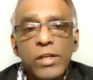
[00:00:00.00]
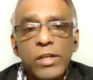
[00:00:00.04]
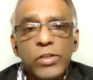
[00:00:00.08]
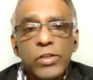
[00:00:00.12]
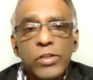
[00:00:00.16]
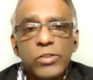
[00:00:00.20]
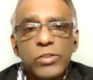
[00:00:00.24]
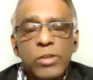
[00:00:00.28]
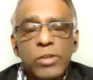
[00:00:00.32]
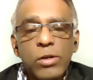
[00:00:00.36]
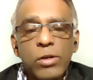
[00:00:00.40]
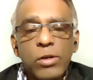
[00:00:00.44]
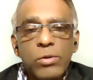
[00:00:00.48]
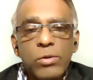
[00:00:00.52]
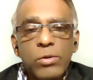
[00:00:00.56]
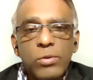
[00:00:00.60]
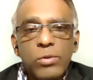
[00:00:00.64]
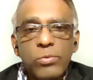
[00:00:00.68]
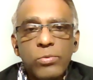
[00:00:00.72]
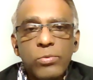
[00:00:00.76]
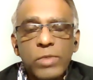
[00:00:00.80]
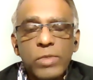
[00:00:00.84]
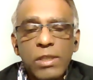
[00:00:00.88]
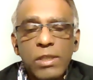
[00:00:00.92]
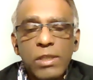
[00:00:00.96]
So,
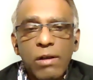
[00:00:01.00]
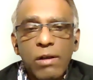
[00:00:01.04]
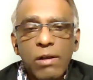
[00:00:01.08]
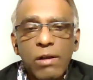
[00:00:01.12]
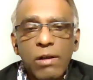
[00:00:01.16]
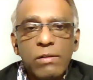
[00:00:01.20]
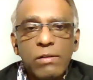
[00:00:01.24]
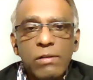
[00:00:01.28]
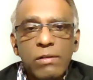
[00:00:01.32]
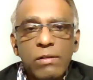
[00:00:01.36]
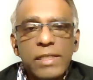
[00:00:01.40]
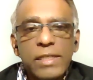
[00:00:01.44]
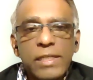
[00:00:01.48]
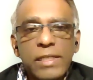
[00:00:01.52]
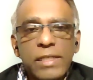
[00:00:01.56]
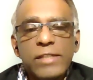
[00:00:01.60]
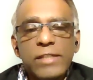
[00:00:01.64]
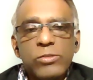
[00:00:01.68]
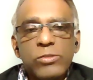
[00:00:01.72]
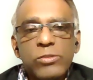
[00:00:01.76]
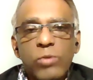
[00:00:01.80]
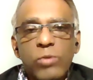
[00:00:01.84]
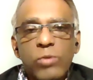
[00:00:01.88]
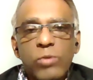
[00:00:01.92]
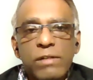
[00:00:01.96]
with all
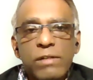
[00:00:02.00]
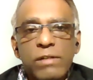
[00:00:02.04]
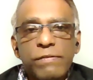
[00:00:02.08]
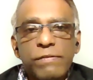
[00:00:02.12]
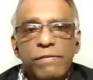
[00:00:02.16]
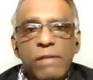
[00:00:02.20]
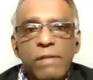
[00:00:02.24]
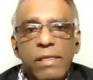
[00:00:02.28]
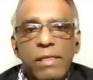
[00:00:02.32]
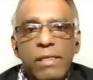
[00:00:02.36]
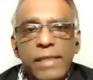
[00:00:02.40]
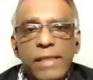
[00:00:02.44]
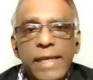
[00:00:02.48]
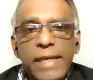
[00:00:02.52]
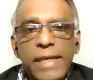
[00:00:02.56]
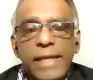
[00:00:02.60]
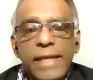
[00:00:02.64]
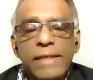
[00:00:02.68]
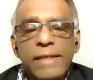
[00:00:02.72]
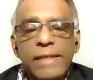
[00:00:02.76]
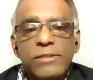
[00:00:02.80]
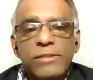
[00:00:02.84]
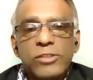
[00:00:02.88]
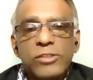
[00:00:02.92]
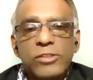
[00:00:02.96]
these wonderful
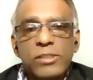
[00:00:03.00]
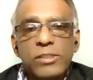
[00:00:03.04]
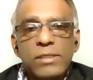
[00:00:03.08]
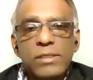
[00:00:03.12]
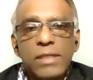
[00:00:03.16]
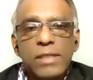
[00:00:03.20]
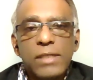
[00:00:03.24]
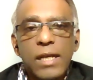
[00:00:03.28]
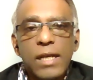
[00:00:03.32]
things,